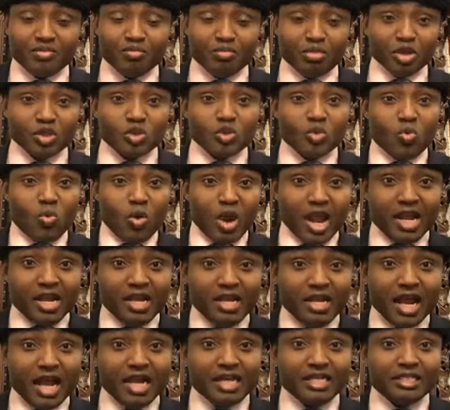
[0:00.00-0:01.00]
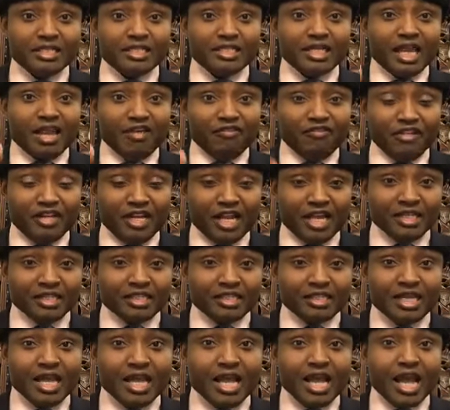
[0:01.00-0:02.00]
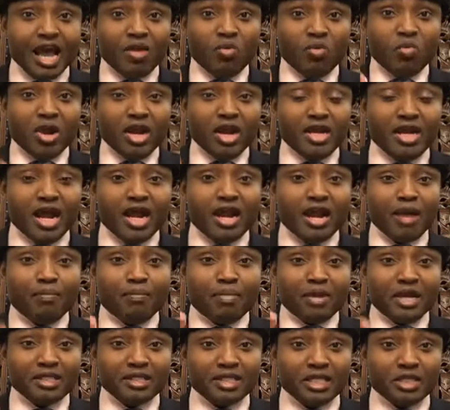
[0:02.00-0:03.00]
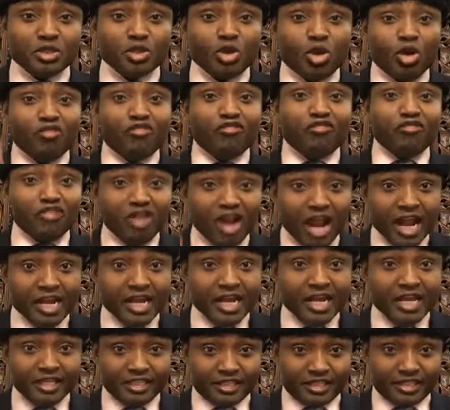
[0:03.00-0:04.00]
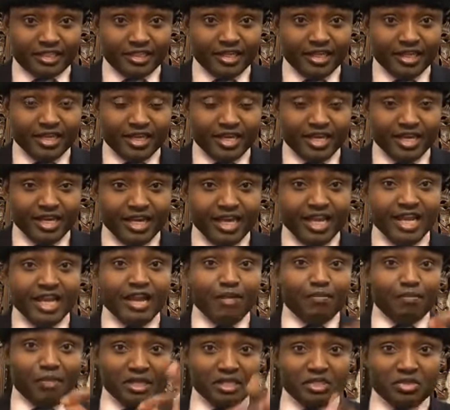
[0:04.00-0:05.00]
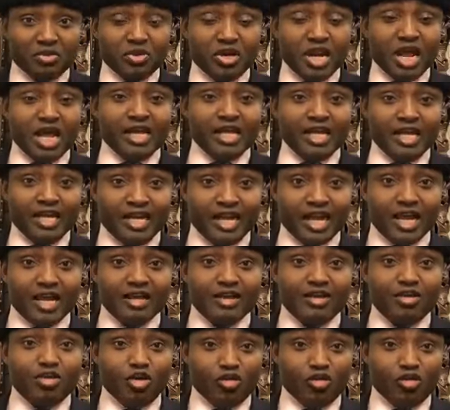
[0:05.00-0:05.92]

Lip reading: But when there is evidence and when there are presence of Fulanese in a particular area,